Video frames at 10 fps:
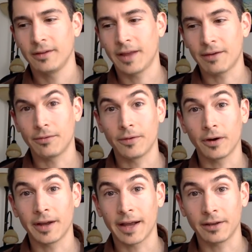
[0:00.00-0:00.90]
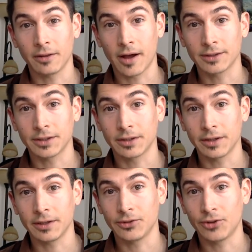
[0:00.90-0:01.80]
they have a very
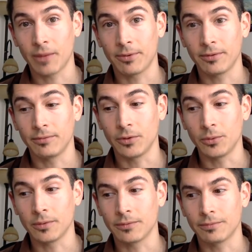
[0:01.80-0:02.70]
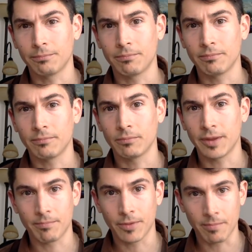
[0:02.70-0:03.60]
ideologically shaped view of
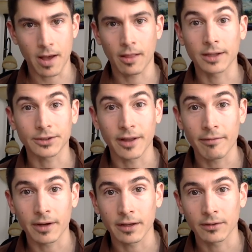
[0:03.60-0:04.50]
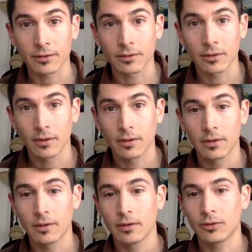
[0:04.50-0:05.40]
the, the biological evidence.
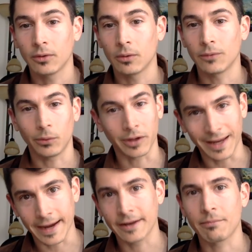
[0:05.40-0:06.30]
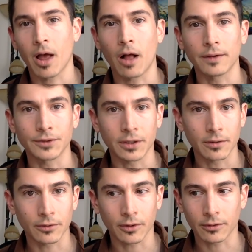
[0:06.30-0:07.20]
So if you look again at biology,
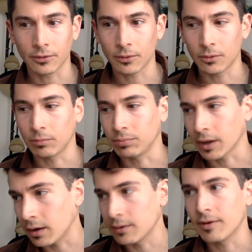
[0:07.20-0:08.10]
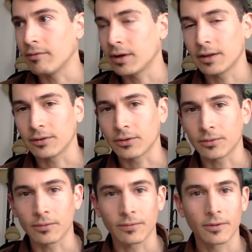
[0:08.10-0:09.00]
there's also plenty of evidence
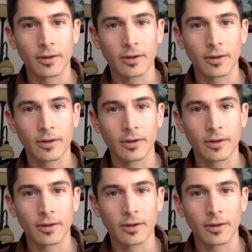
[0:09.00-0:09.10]
of